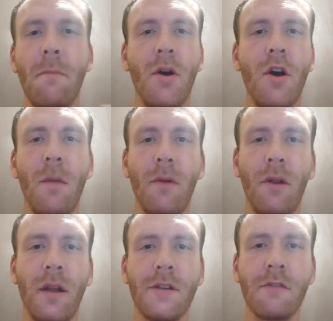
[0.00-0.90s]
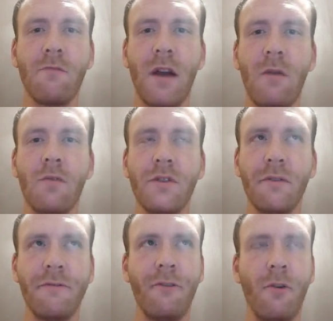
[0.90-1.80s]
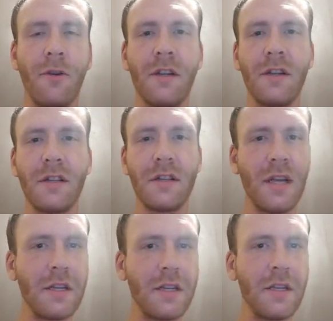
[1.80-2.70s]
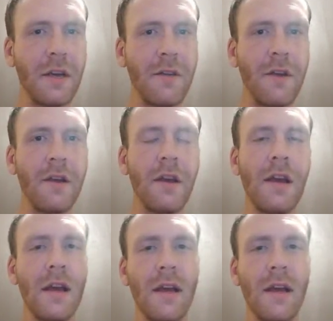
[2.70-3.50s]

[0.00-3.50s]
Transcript: Purple is around 40 to 60, I think,